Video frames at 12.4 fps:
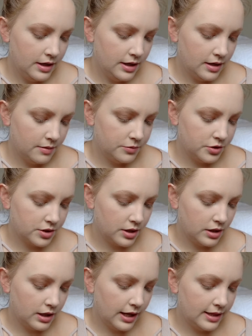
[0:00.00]
and I'm just
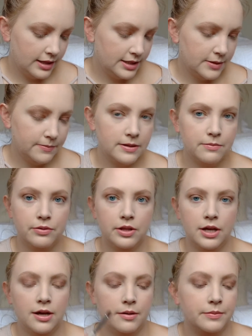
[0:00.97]
going to lightly dip in a
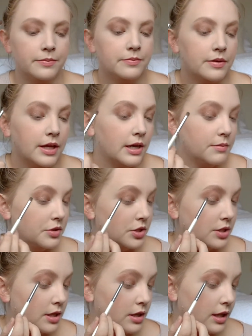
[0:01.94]
plum, and I'm
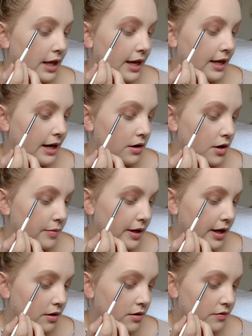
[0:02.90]
just going to lay it out on
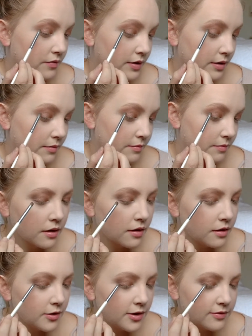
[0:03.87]
my outer V.
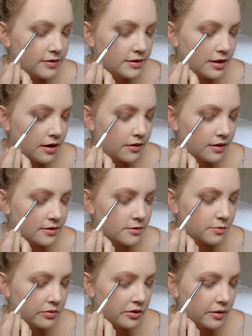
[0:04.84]
Can you even tell that's
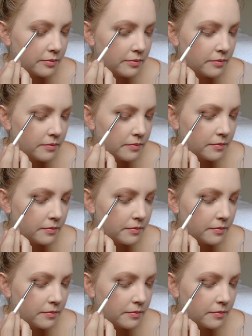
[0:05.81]
plum?